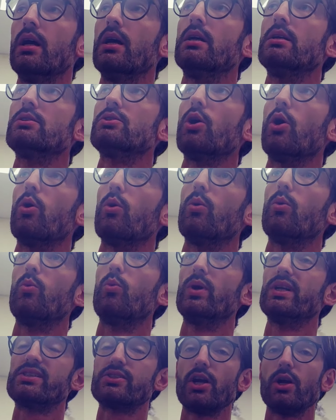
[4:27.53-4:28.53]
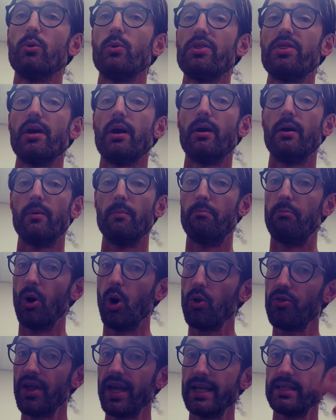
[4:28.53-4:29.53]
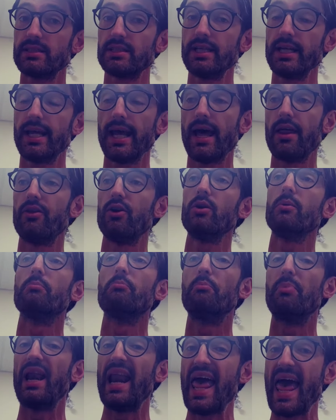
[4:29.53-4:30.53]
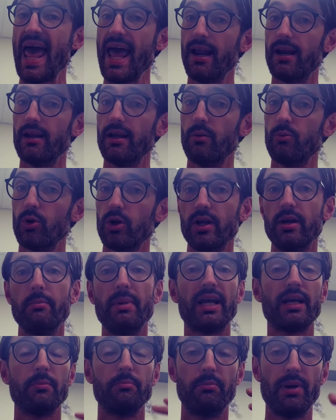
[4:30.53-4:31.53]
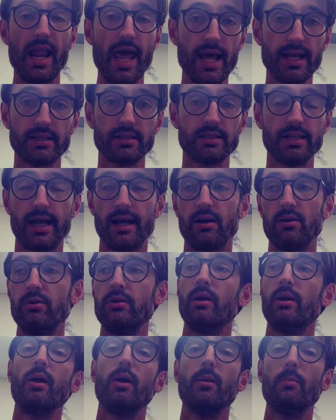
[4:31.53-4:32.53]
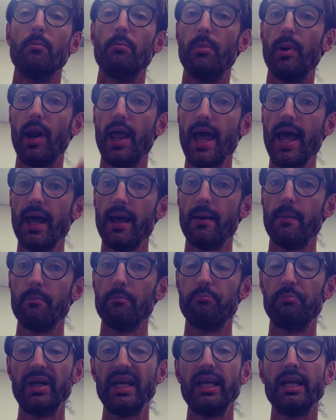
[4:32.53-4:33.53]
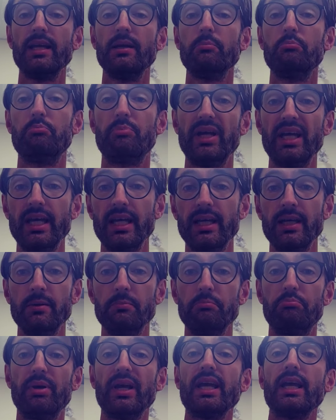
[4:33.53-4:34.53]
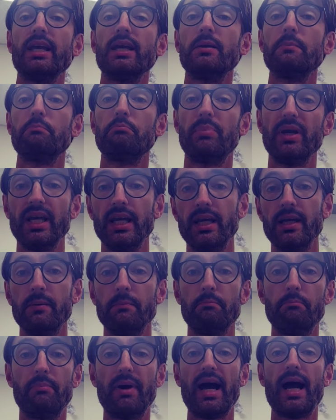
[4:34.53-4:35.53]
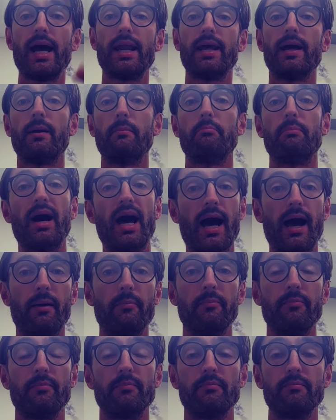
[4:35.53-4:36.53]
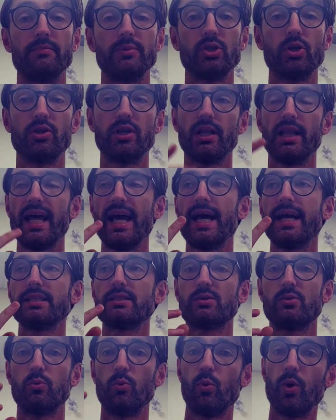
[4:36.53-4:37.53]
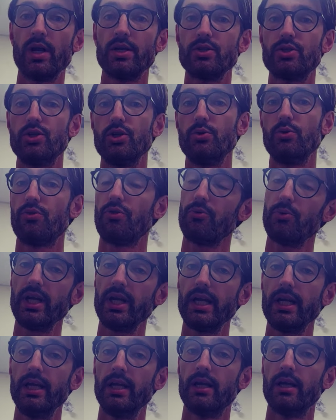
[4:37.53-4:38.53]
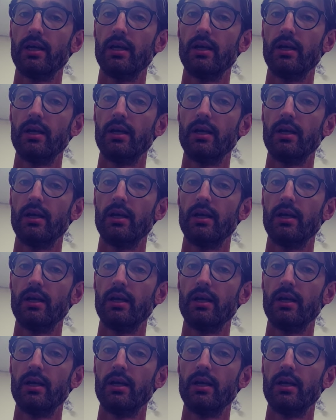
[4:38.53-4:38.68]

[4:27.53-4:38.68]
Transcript: So we start with both hands together, bleh, and we're going to make a bleh sound. Bleh, bing, bing, bing, bing, ba da ba. So the last 1, 2, 3